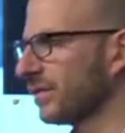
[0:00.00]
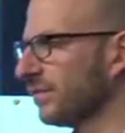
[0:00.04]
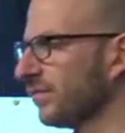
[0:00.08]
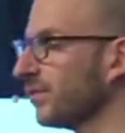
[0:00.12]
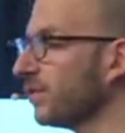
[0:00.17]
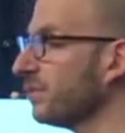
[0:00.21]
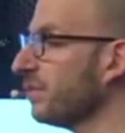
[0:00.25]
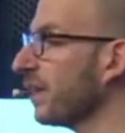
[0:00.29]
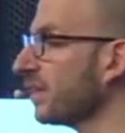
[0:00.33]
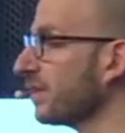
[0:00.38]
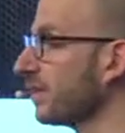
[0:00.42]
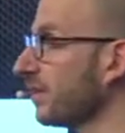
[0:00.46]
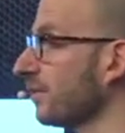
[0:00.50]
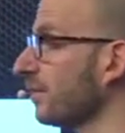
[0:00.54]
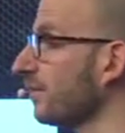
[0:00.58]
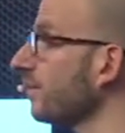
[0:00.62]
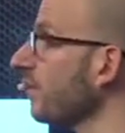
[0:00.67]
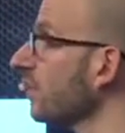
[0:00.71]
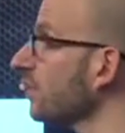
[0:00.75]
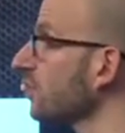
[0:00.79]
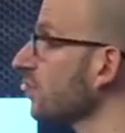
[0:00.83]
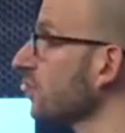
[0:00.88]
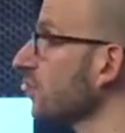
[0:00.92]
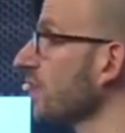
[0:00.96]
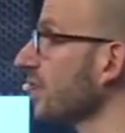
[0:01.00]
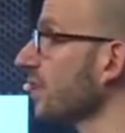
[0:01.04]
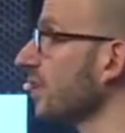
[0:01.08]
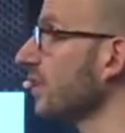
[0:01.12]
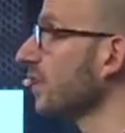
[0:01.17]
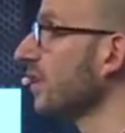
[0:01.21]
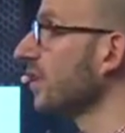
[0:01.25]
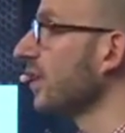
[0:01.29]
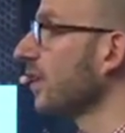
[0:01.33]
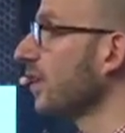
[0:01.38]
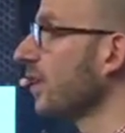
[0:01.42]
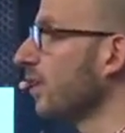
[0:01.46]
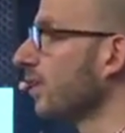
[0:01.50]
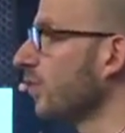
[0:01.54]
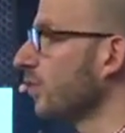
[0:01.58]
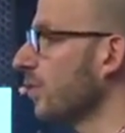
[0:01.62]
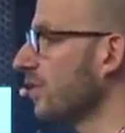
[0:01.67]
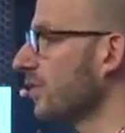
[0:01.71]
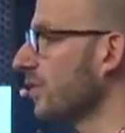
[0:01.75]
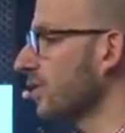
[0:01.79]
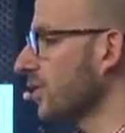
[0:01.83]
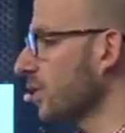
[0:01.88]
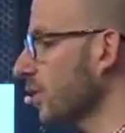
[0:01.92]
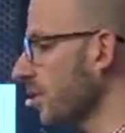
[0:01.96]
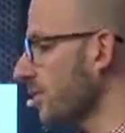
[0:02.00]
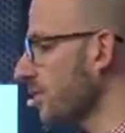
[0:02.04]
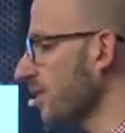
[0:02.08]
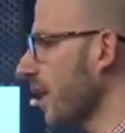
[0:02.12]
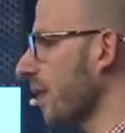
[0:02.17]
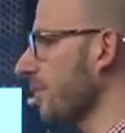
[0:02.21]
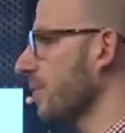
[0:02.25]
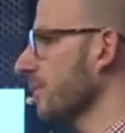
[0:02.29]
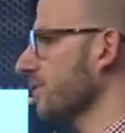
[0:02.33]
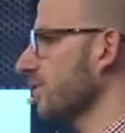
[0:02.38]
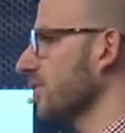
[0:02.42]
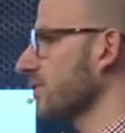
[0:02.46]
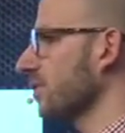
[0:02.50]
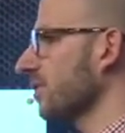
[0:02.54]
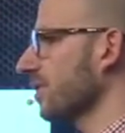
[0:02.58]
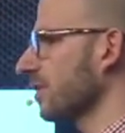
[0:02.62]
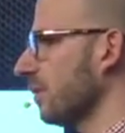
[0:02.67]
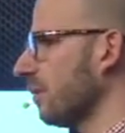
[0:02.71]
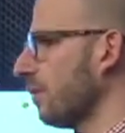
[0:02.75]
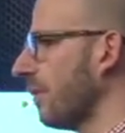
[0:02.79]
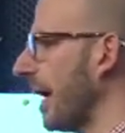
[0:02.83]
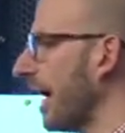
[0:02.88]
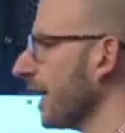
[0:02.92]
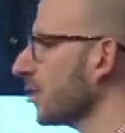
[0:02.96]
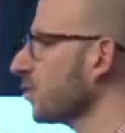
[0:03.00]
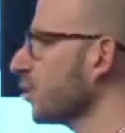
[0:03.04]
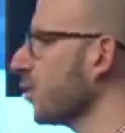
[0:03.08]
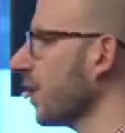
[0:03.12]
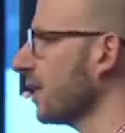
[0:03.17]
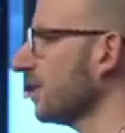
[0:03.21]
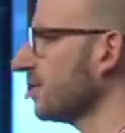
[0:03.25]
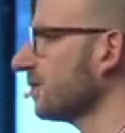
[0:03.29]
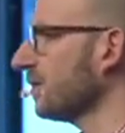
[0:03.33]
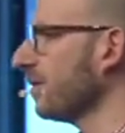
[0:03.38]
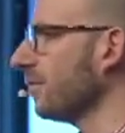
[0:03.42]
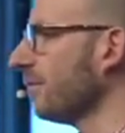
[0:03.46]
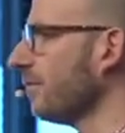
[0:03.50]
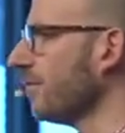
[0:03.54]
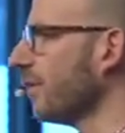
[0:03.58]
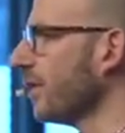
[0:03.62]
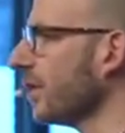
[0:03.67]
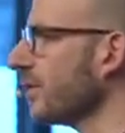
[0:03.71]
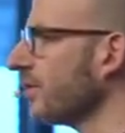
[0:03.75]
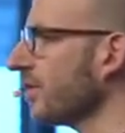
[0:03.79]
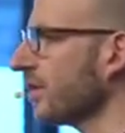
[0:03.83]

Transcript: feedback that they're frustrated with it, you have the opportunity to back channel to them very,